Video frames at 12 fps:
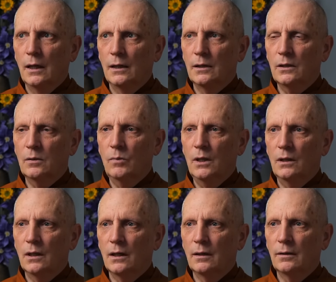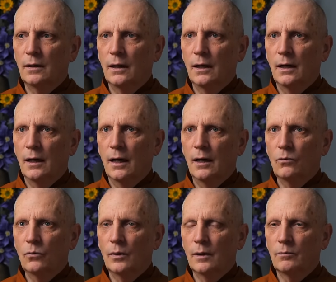and it doesn't mean that I
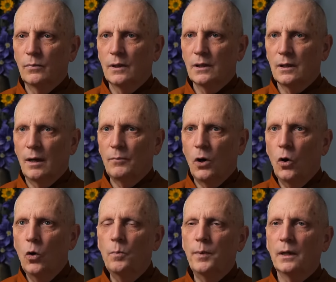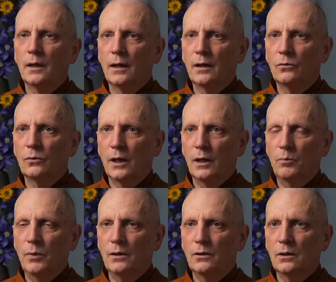what because I'm hoping I will get
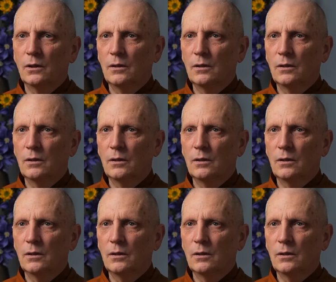better.